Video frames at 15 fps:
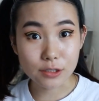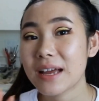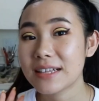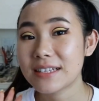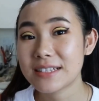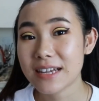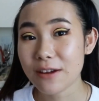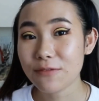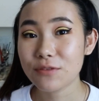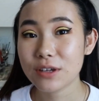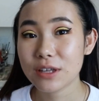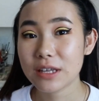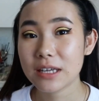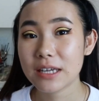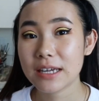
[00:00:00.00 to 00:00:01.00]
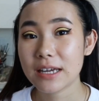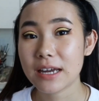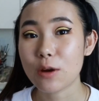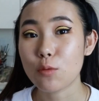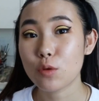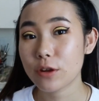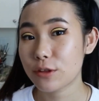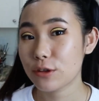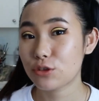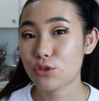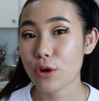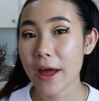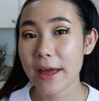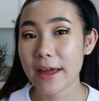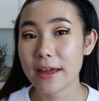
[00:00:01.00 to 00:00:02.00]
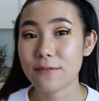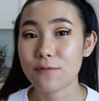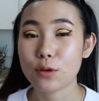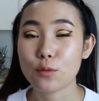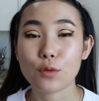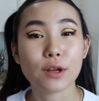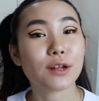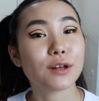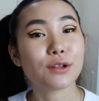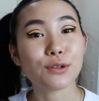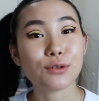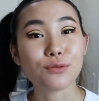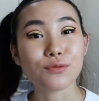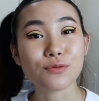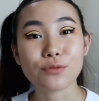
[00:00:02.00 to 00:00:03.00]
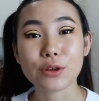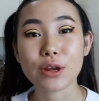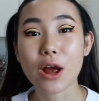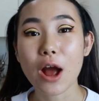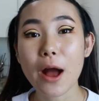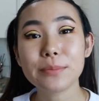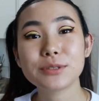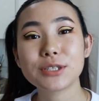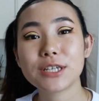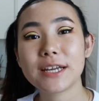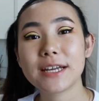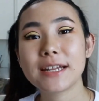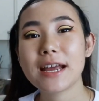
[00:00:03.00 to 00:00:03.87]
It's definitely worth a try if you want a gluten-free option.